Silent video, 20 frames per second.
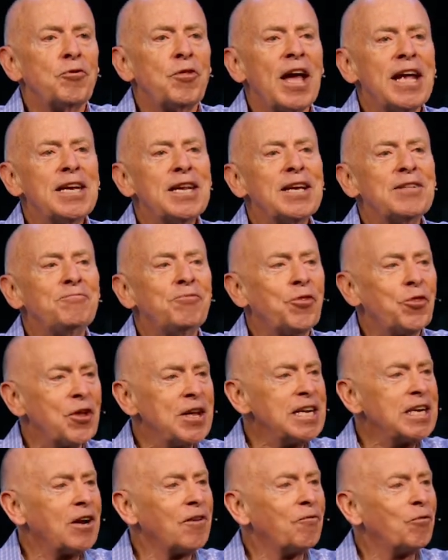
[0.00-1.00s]
they didn't
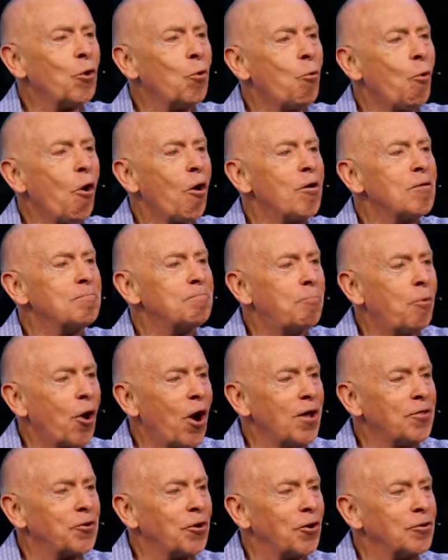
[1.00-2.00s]
think of the word
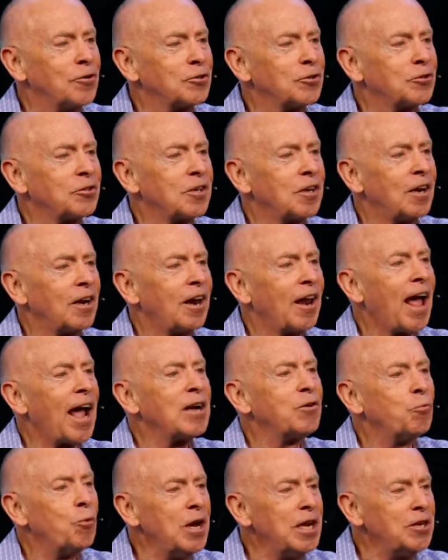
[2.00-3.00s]
brothers
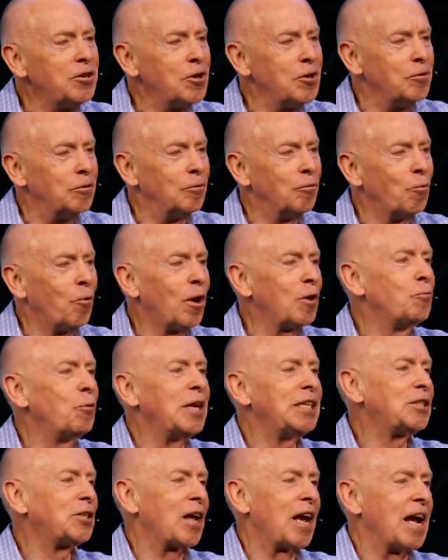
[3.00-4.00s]
like we do. What do
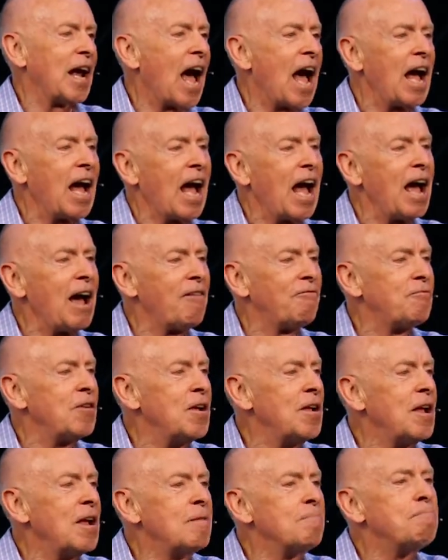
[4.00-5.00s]
we say? I, I have
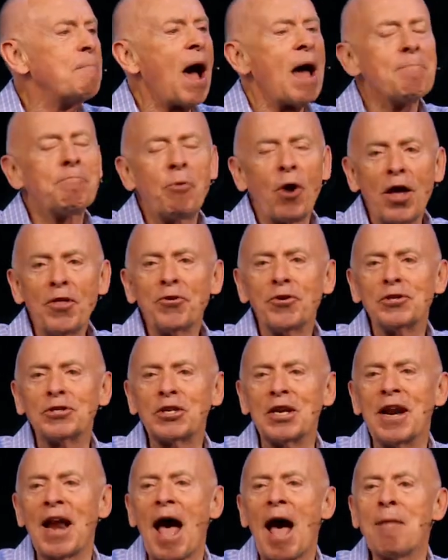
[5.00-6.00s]
my
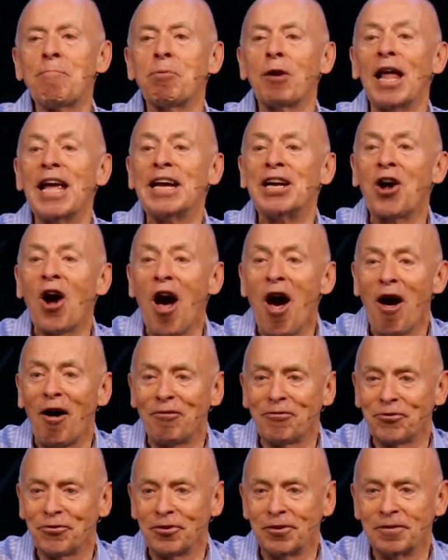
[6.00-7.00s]
brothers and I play
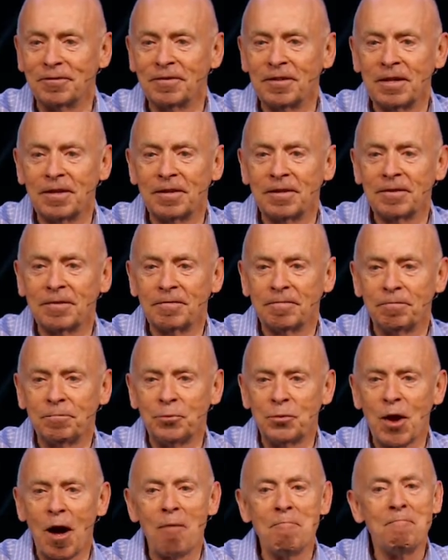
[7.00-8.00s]
golf.
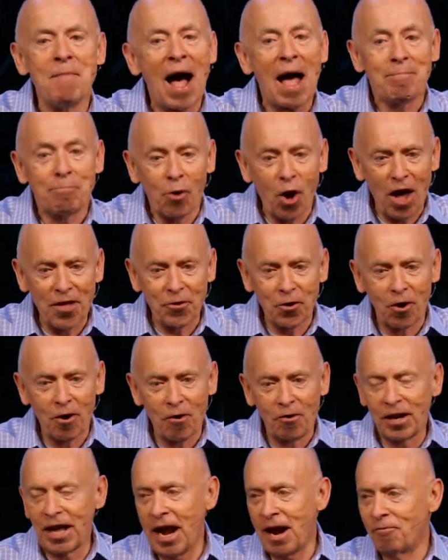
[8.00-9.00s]
Not my
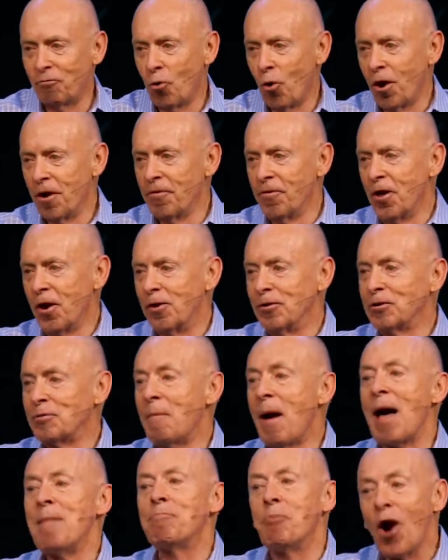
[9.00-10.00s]
brother, I only have one of
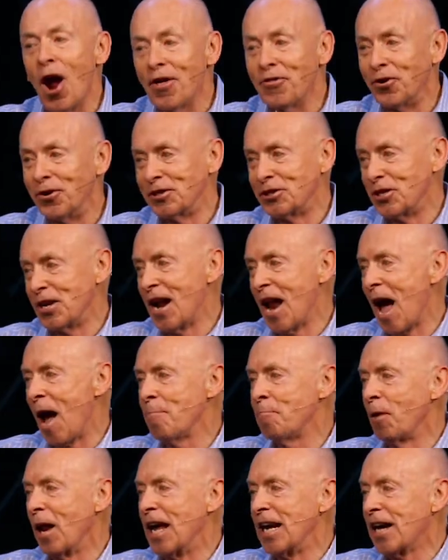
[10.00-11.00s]
those. My brothers and
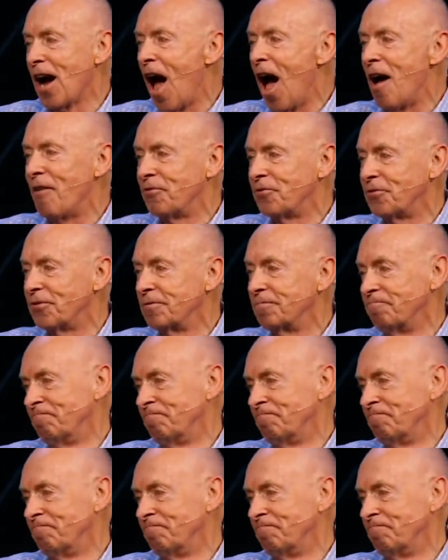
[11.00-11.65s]
I play golf.